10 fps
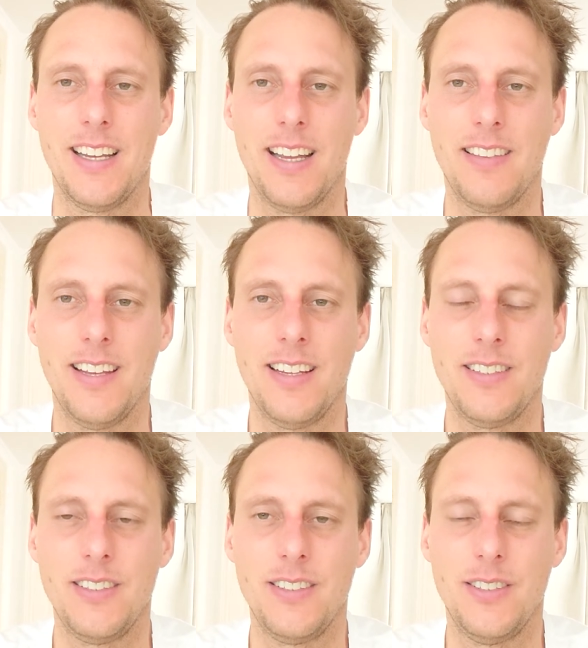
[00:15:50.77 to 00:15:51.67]
and
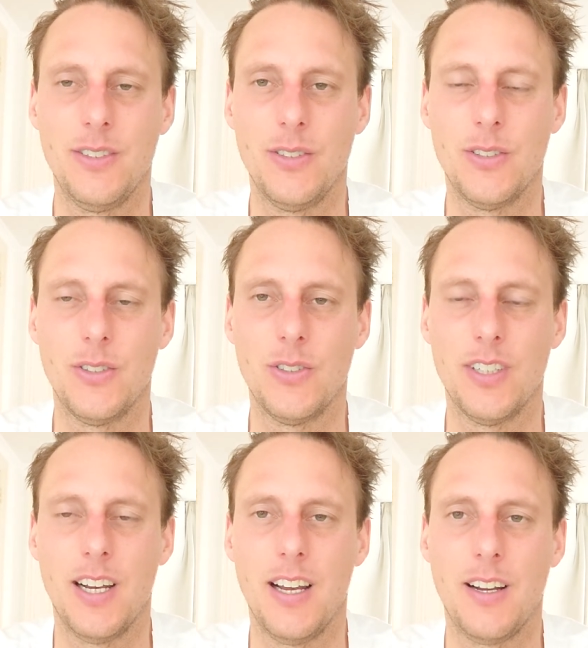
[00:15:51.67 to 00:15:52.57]
then you
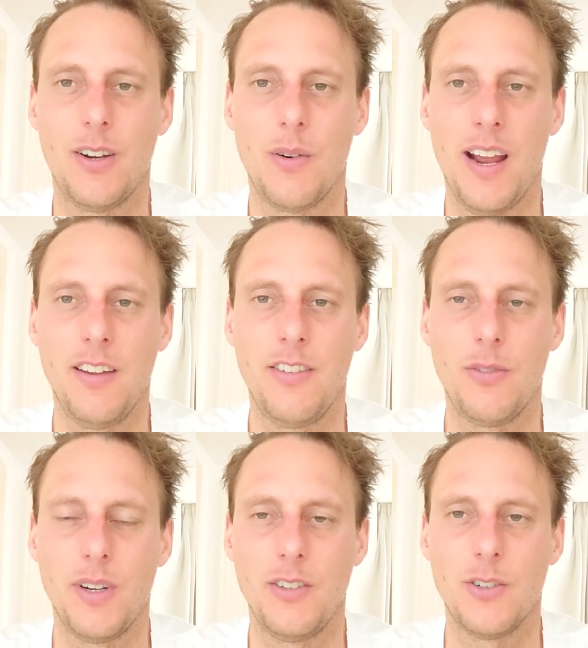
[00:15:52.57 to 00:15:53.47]

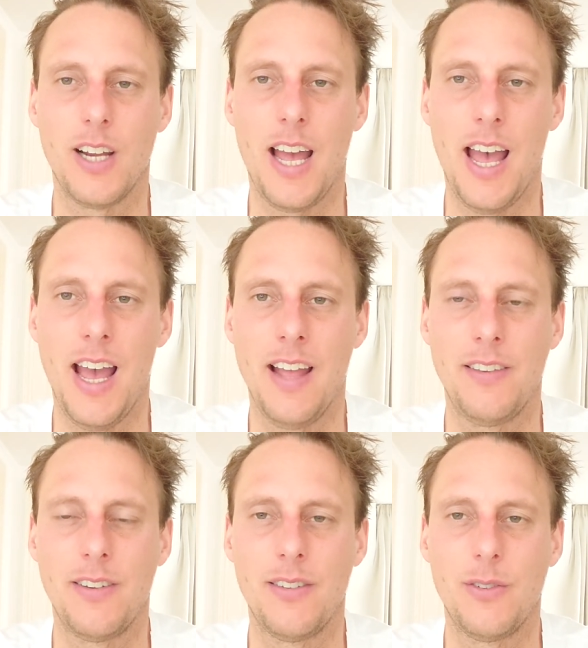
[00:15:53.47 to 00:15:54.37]
crash with your
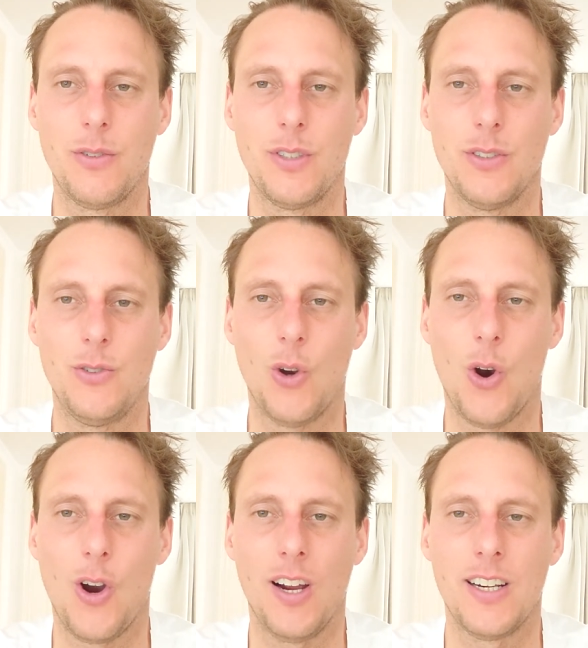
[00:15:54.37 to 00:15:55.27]
head to a
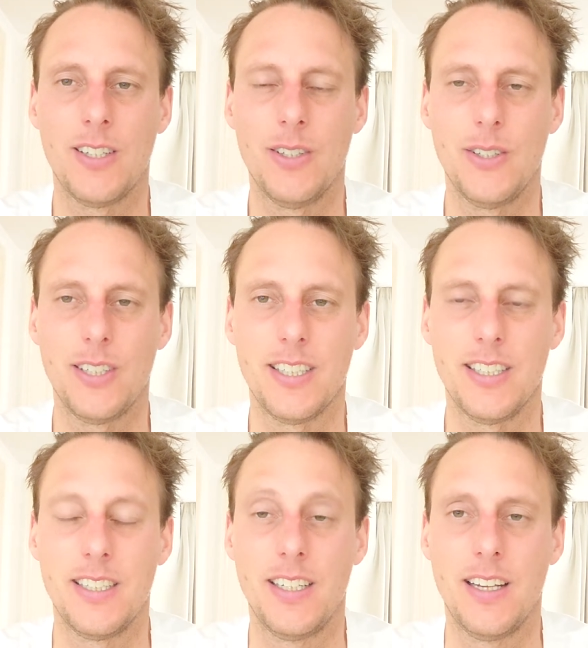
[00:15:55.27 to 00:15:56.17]
door, or